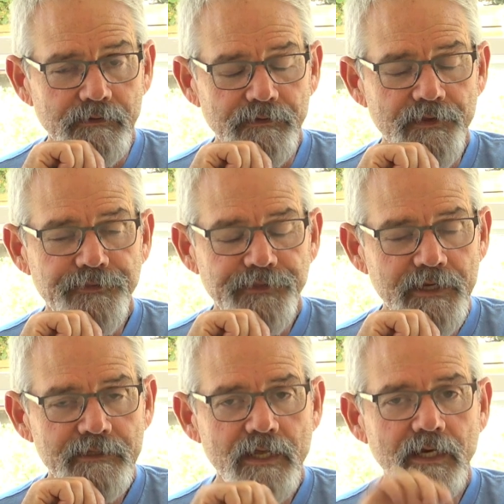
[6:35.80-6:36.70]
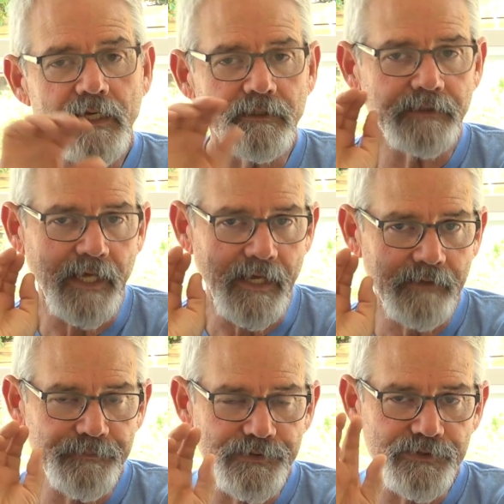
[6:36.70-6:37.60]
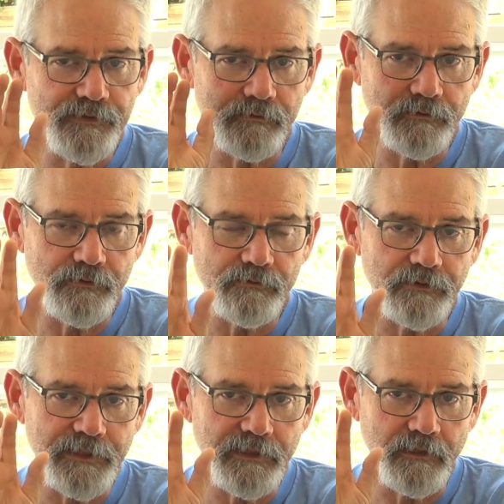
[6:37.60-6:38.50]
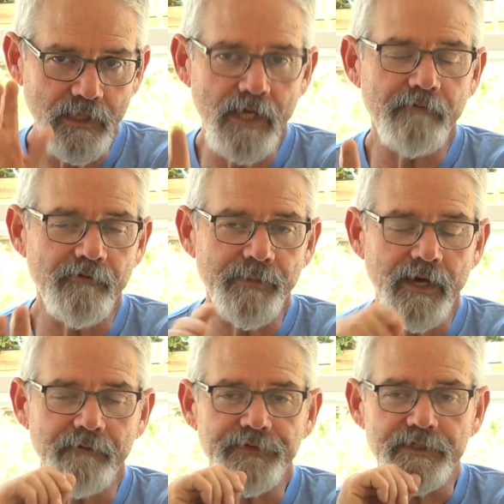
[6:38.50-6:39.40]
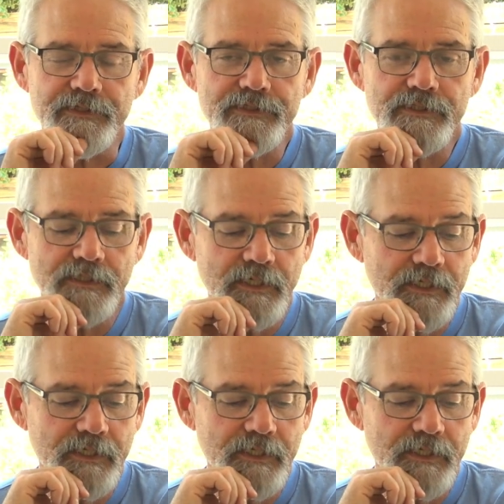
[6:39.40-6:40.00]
the thing that I absolutely love about this